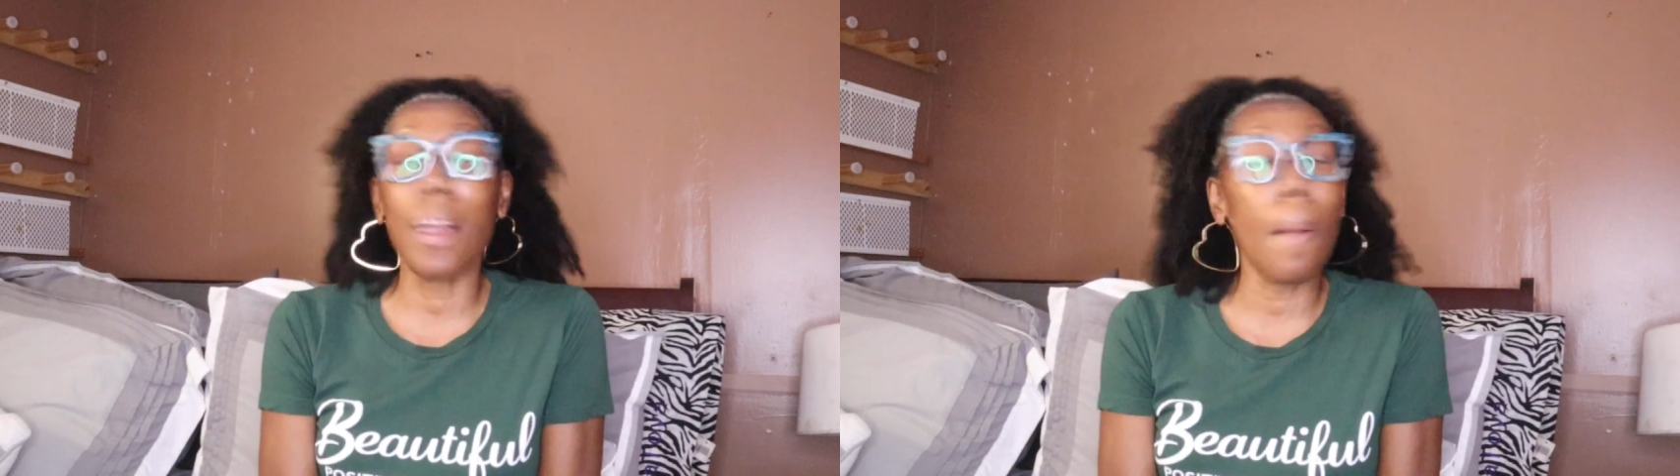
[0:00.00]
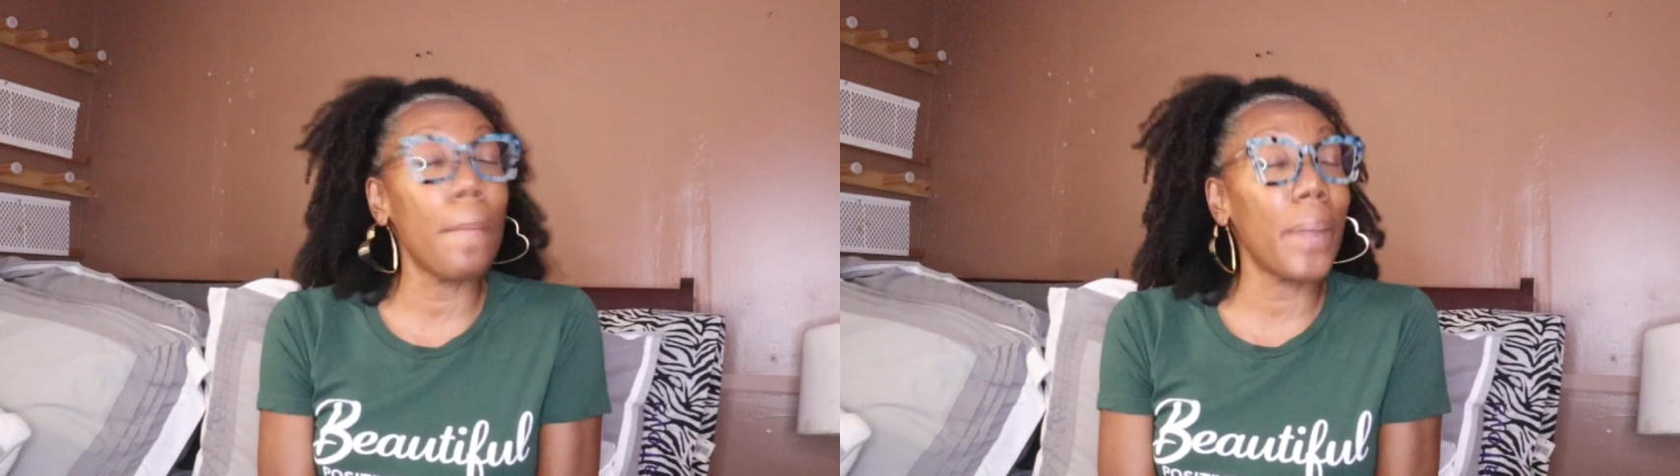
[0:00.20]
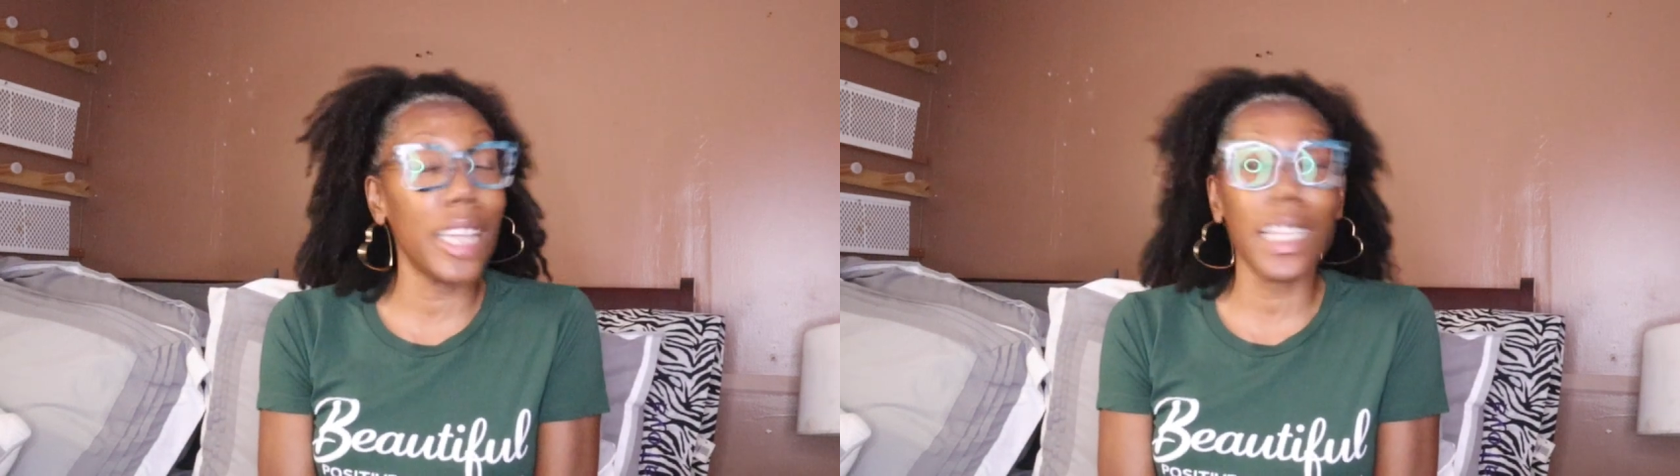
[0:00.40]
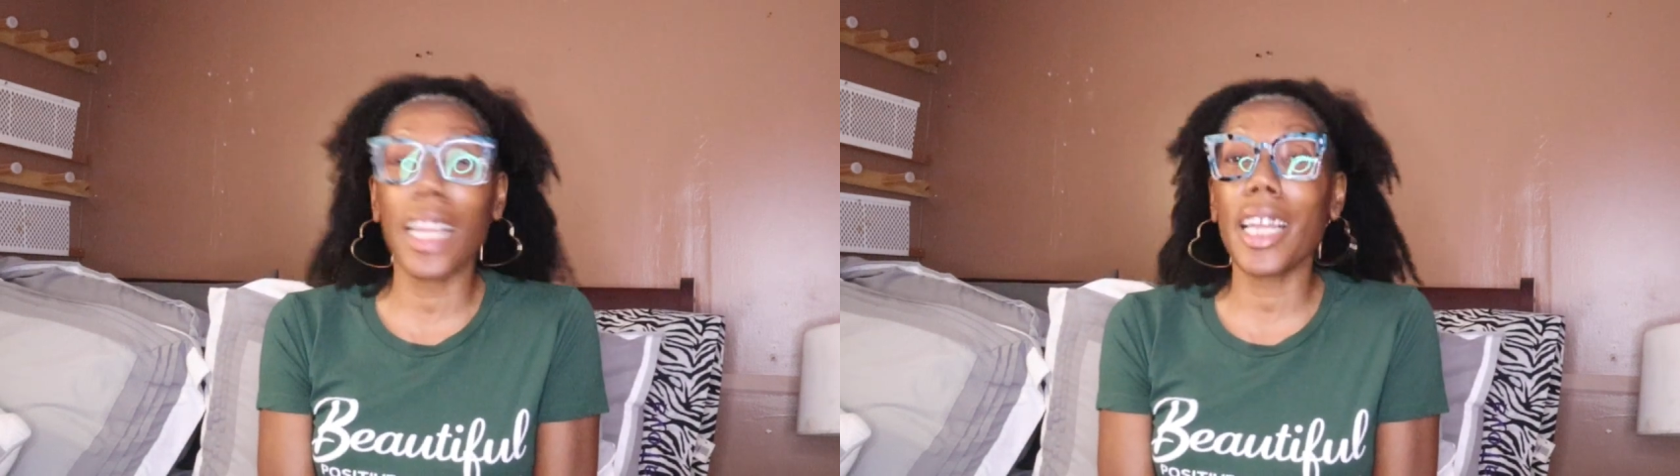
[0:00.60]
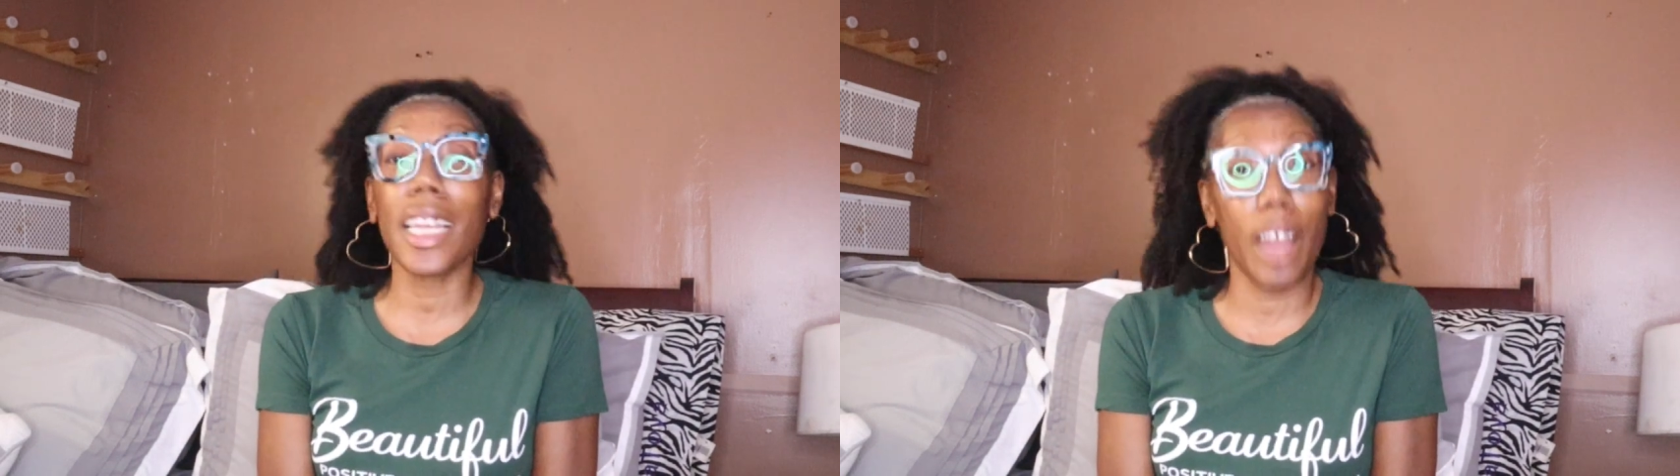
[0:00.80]
But
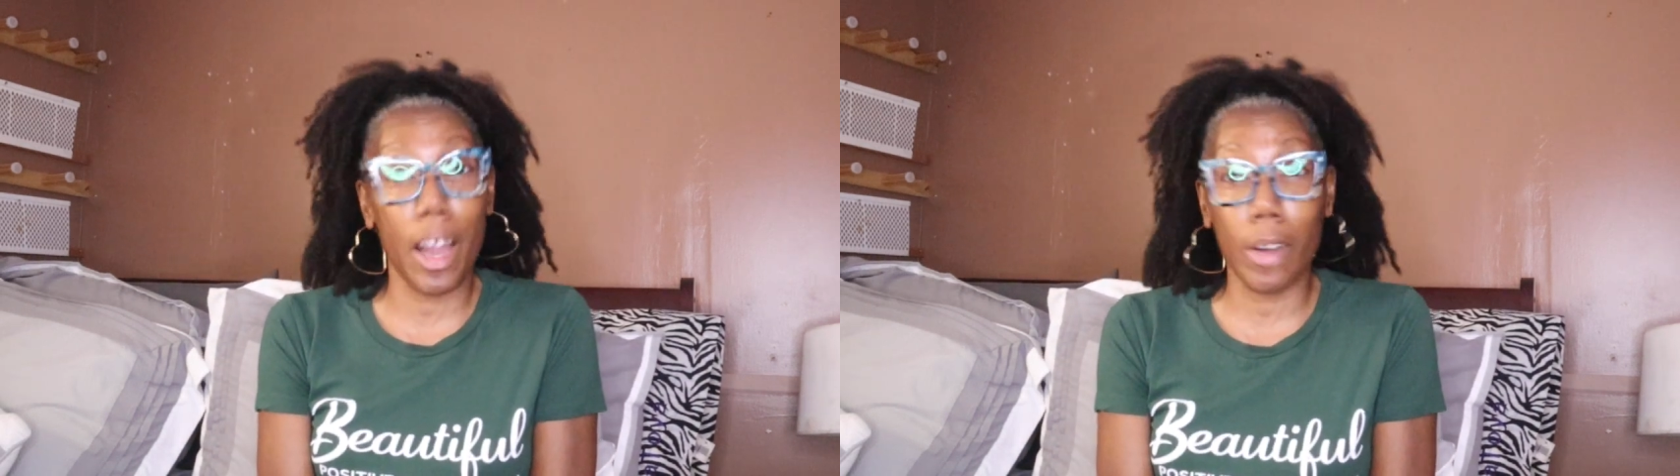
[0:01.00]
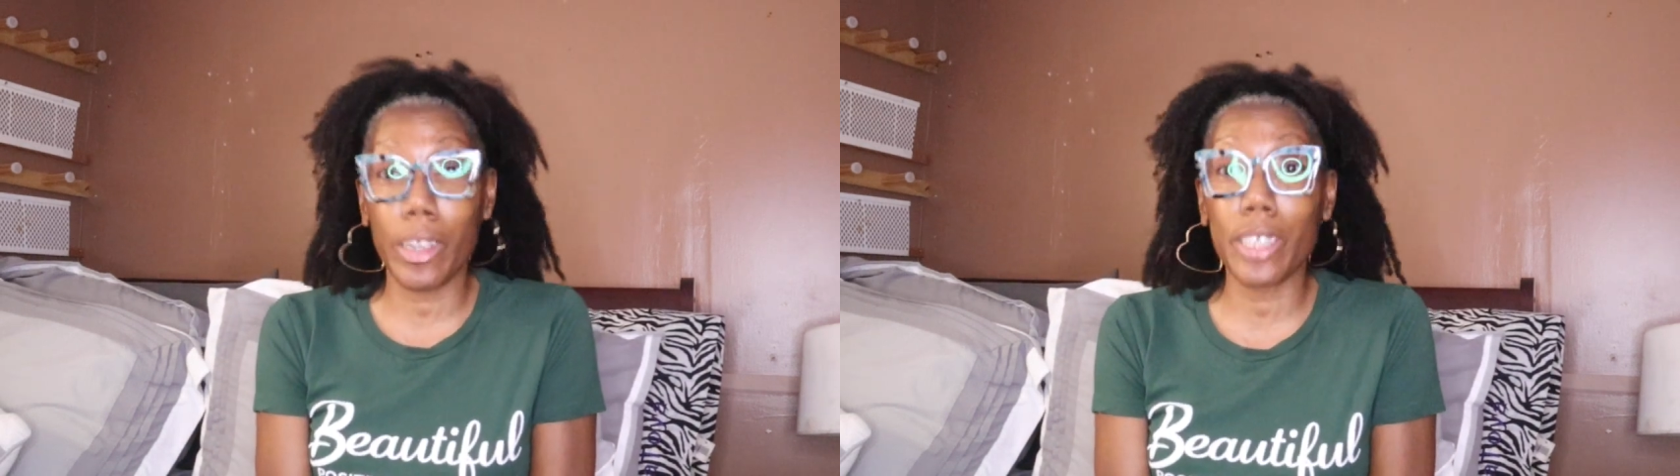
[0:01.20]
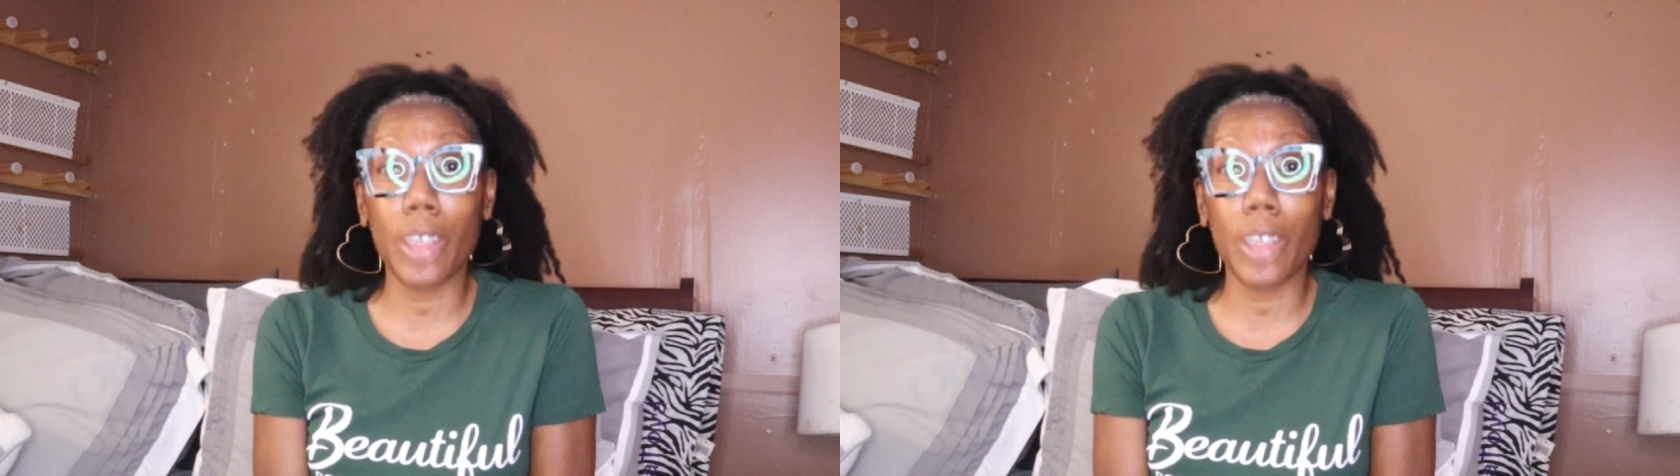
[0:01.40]
he held his